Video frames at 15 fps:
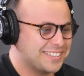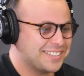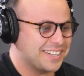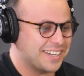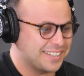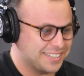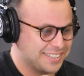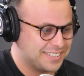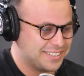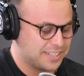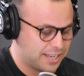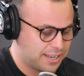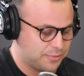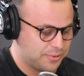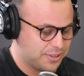Stand- Can I
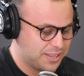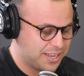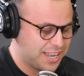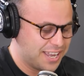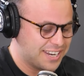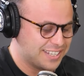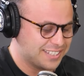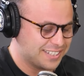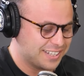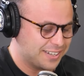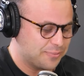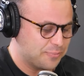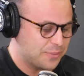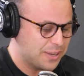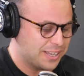get a fact check? It, it is.
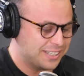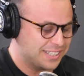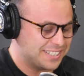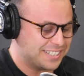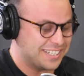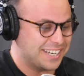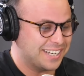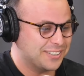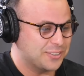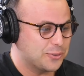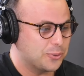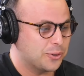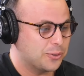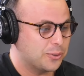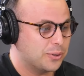Um, it is Standard
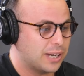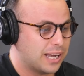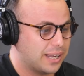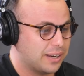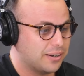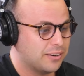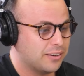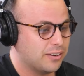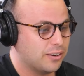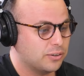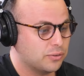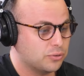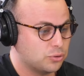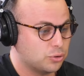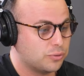Oil, and I
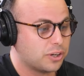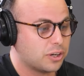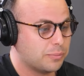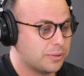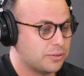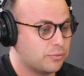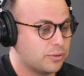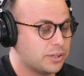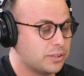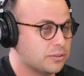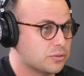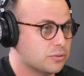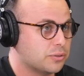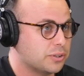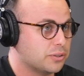do recommend reading the
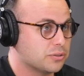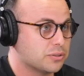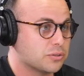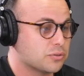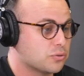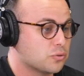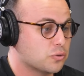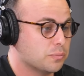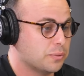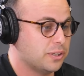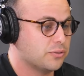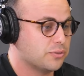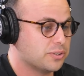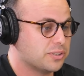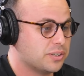story because it's super
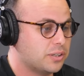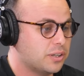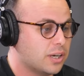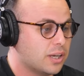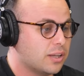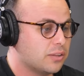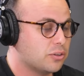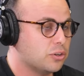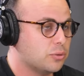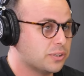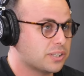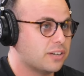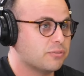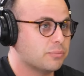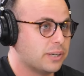interesting. The U S
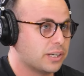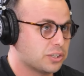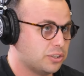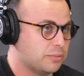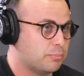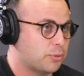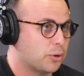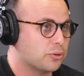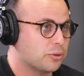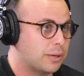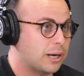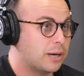government actually broke them